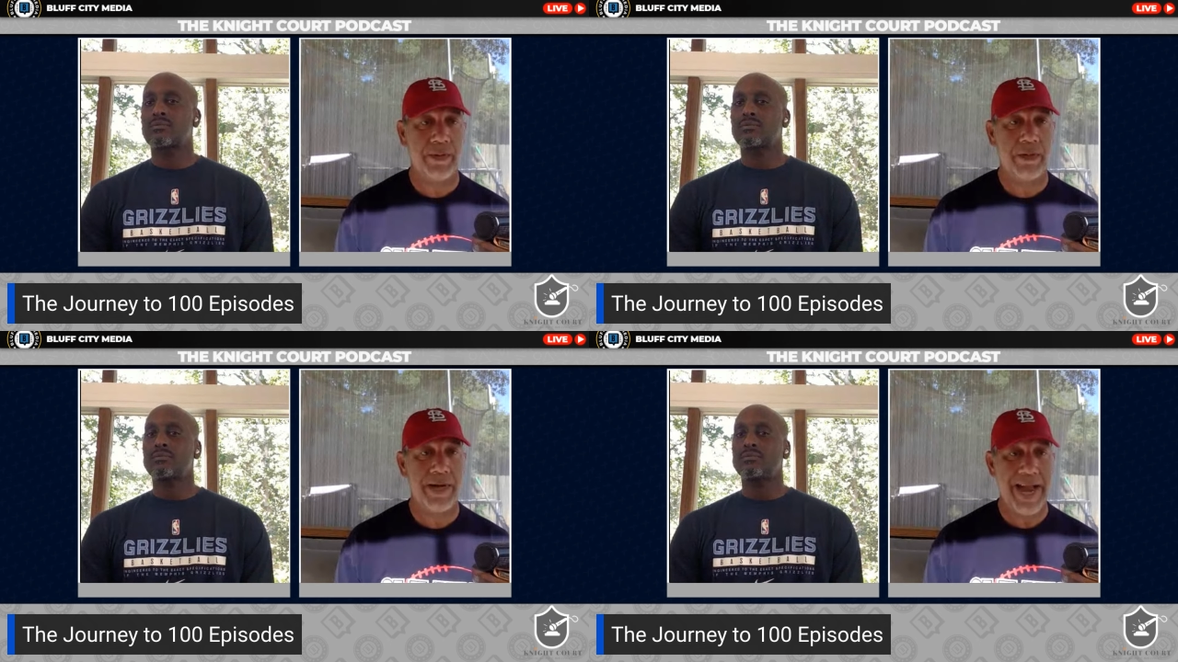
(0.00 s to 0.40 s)

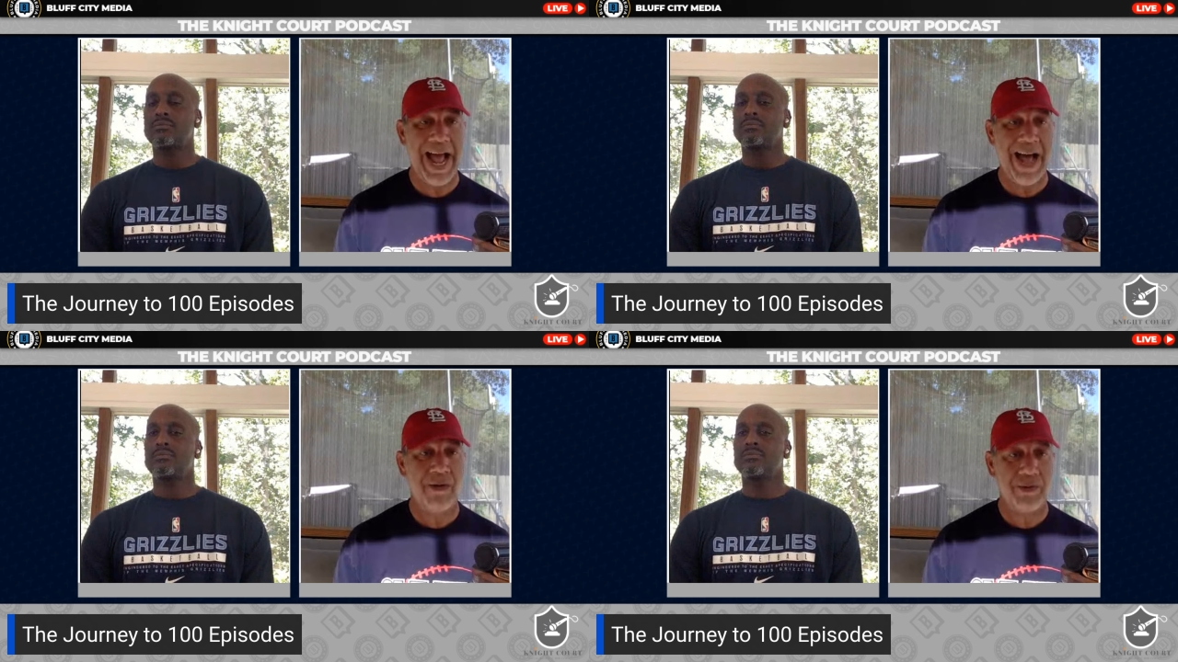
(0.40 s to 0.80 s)
Speaker 1: we went
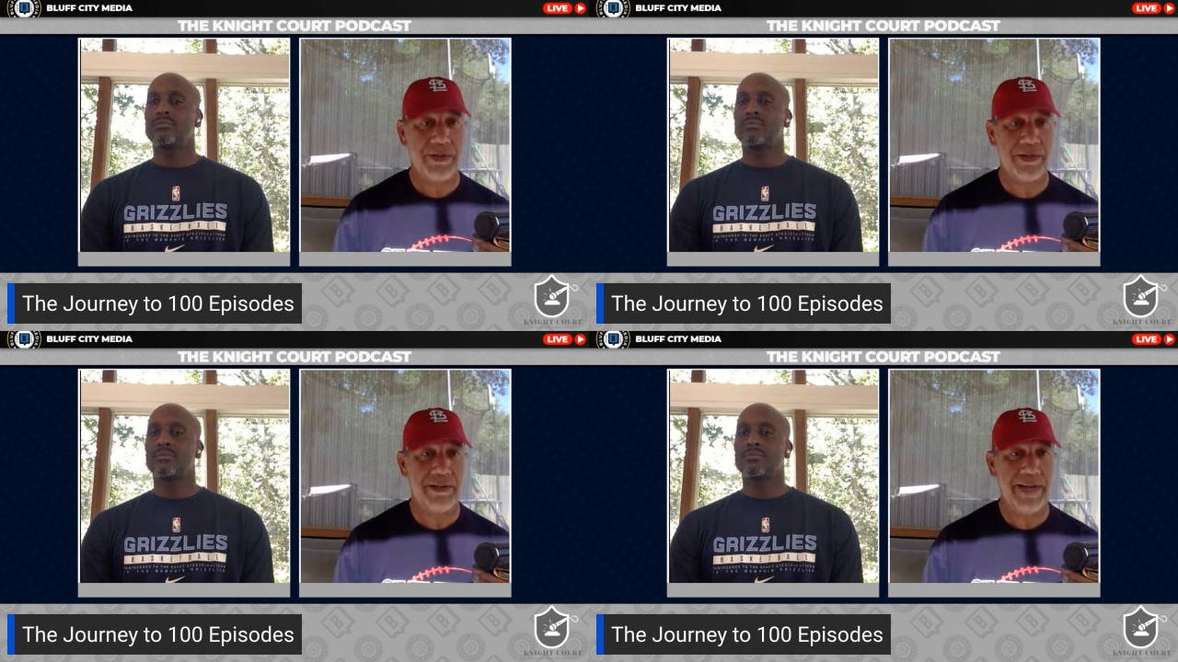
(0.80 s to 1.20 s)

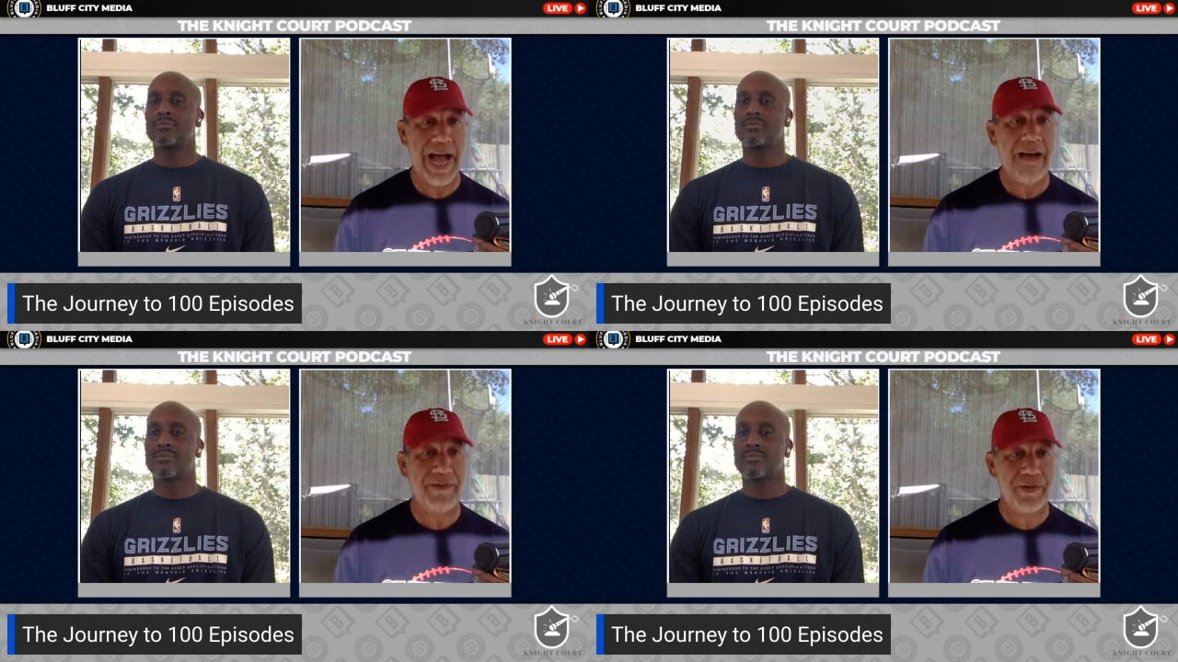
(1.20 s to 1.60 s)
out
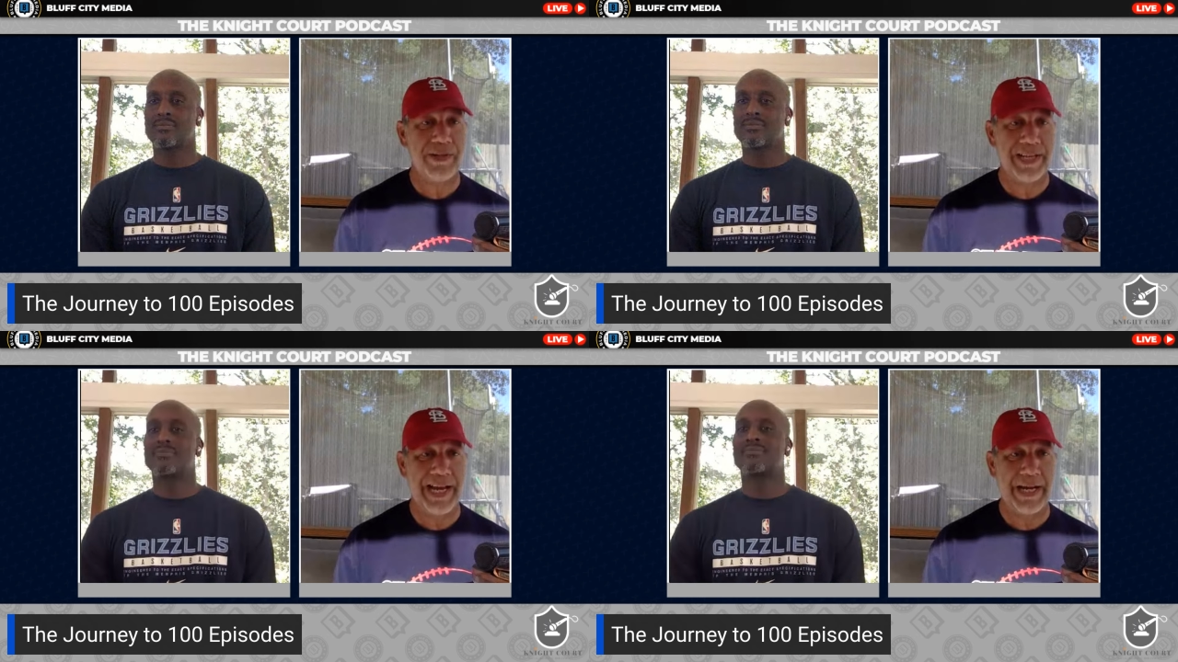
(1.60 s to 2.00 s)
after
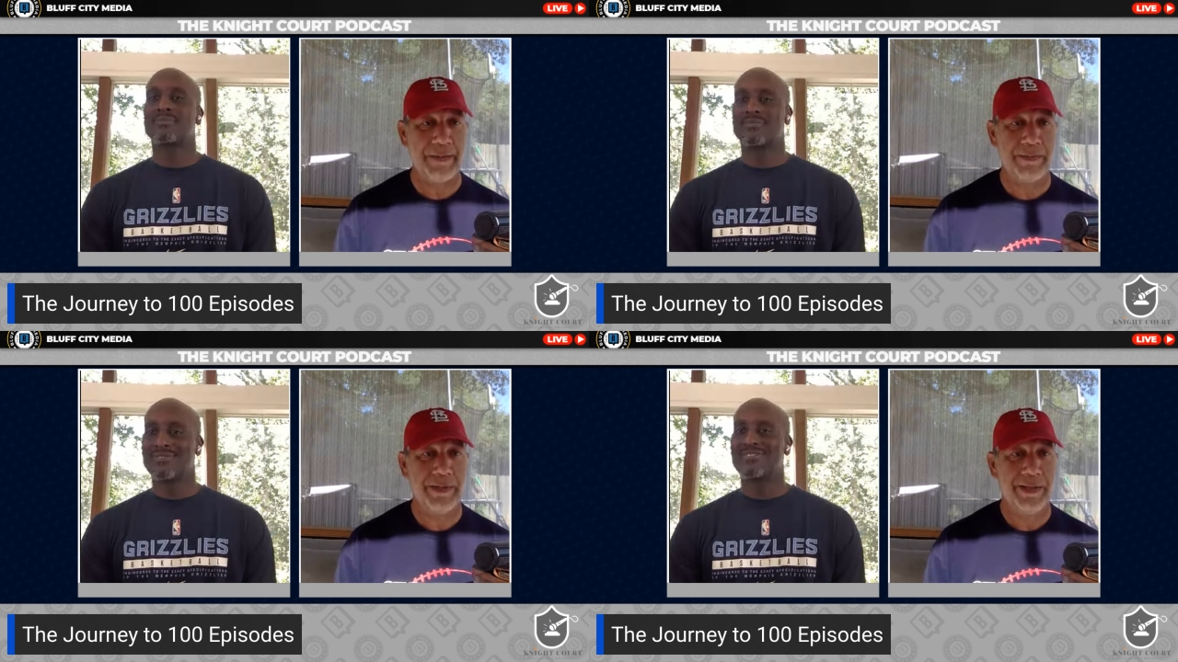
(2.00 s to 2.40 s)
the
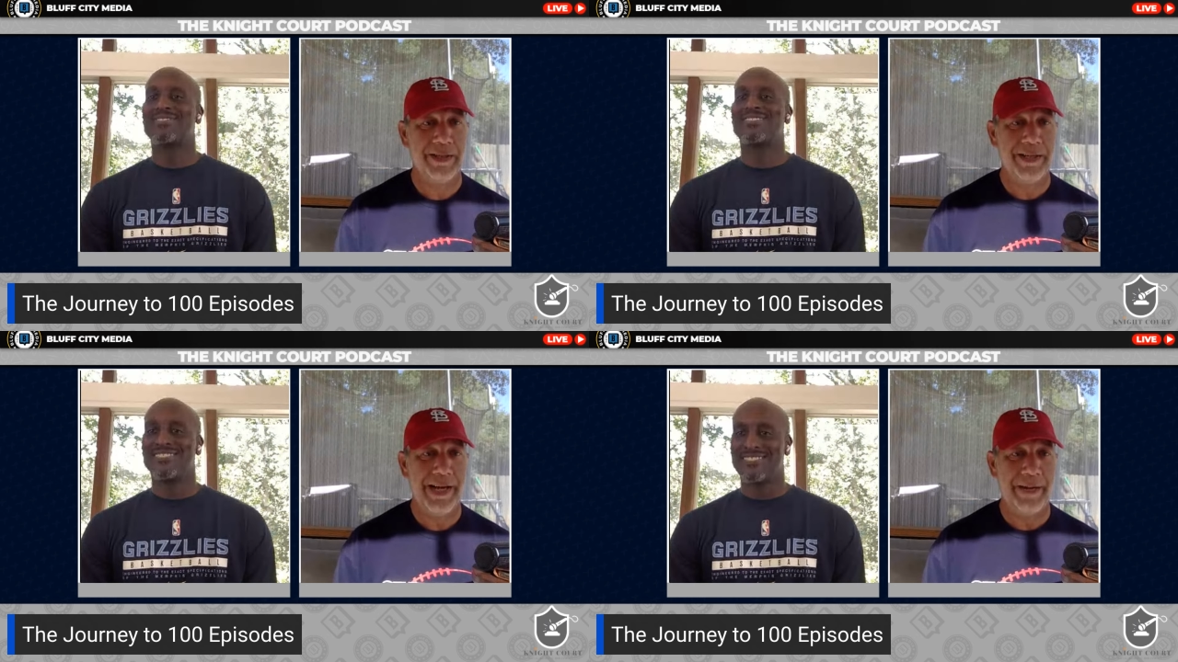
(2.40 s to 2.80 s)
game
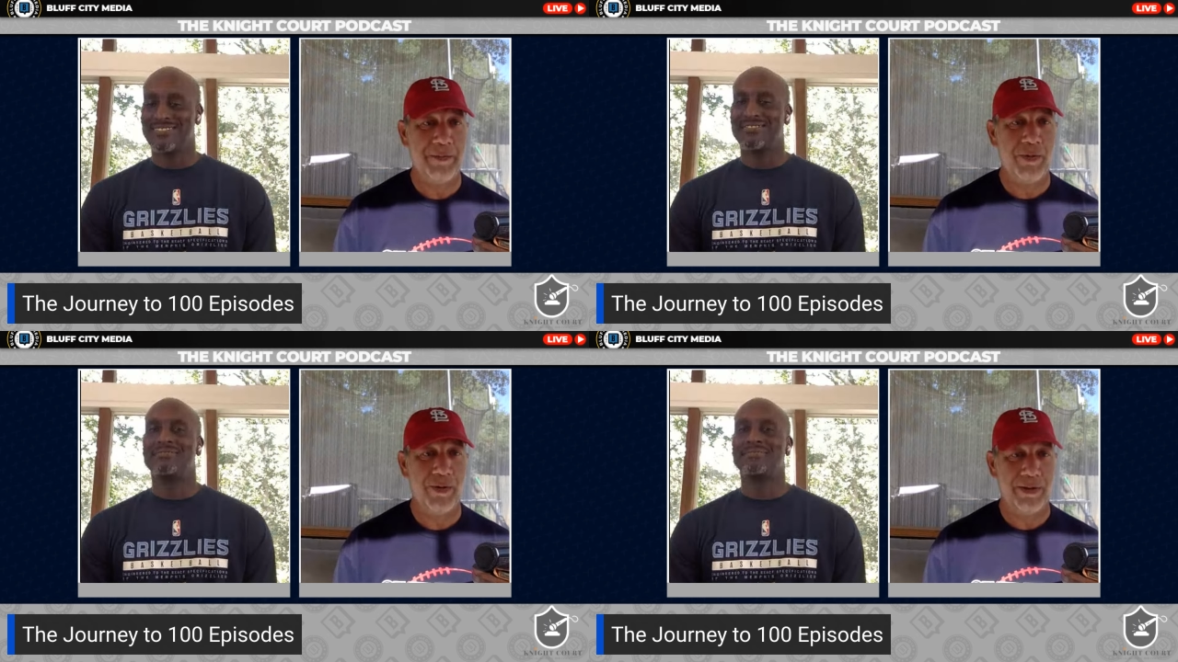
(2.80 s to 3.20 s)
in
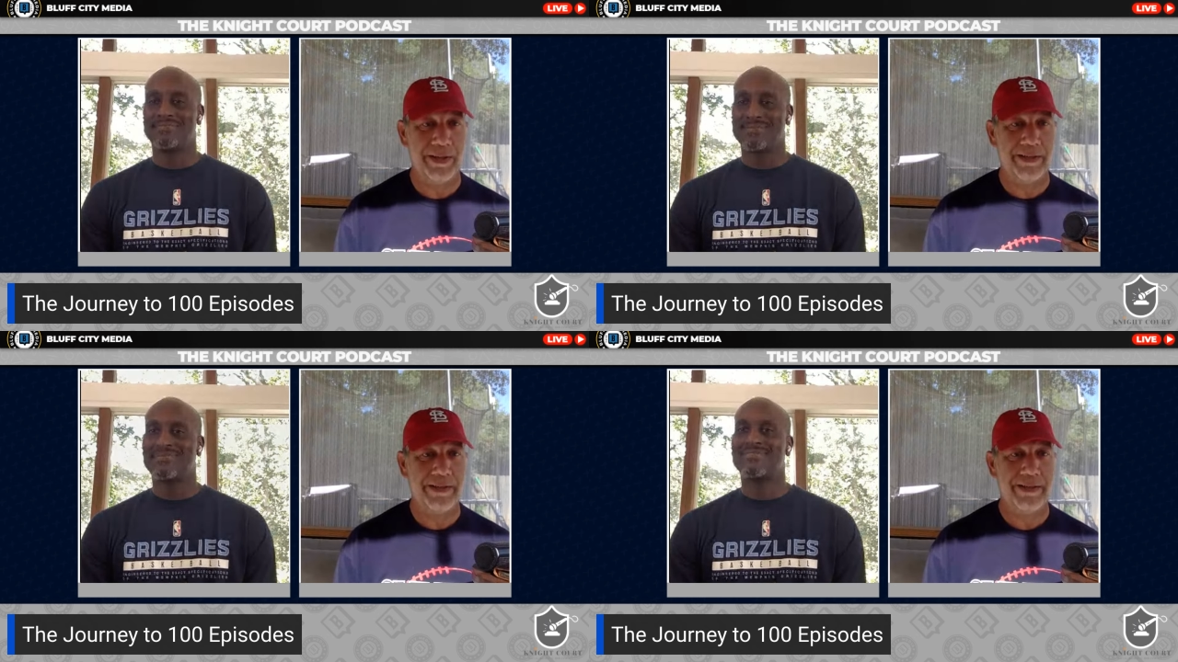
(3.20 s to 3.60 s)

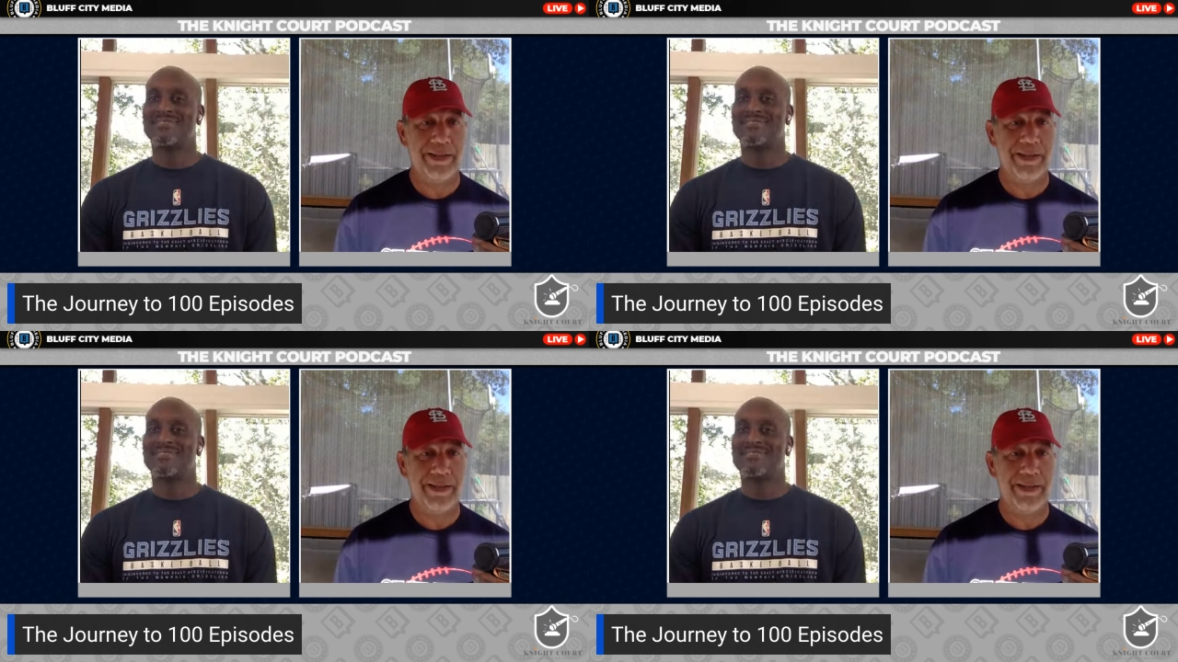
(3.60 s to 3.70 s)
Portland.